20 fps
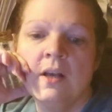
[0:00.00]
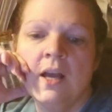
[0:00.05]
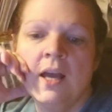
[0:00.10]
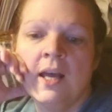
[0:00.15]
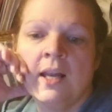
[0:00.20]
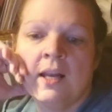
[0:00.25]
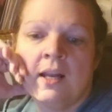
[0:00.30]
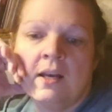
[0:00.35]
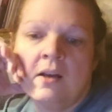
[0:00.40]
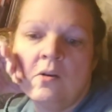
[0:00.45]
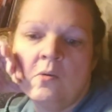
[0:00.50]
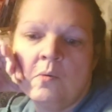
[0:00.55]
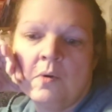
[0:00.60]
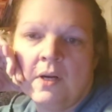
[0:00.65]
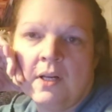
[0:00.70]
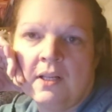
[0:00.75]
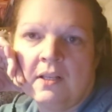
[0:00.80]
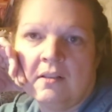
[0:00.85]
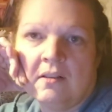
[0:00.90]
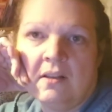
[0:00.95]
And I don't
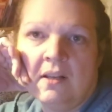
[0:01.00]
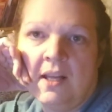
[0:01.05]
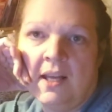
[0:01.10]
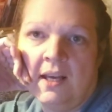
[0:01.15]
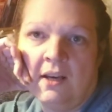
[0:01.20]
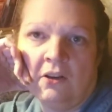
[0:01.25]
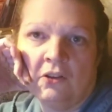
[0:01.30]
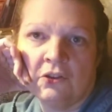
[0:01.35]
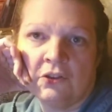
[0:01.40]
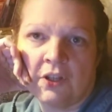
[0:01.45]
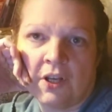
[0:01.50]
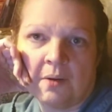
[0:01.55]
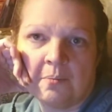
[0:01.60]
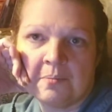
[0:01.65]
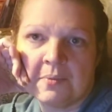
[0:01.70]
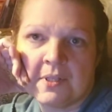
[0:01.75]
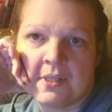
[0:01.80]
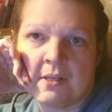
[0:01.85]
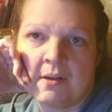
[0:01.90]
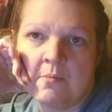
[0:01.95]
want it held
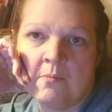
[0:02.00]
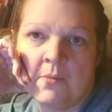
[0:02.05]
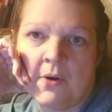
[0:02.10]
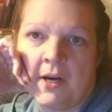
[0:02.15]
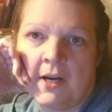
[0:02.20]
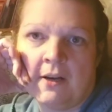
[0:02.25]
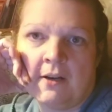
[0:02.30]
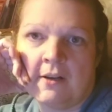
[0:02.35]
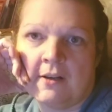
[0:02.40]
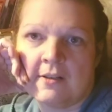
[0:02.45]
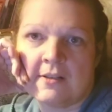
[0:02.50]
up somewhere